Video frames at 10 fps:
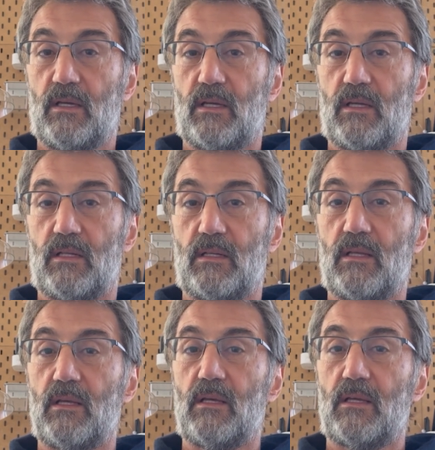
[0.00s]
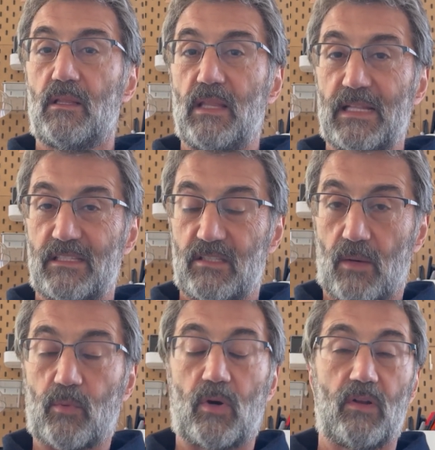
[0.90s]
and that's
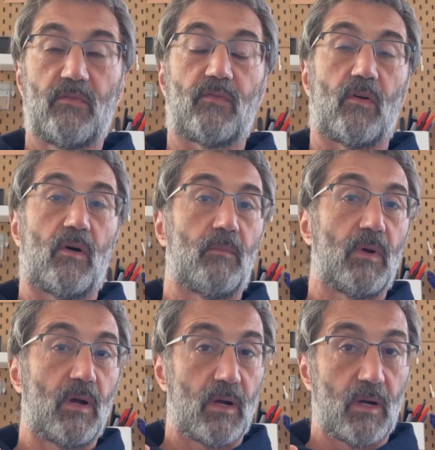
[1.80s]
separated from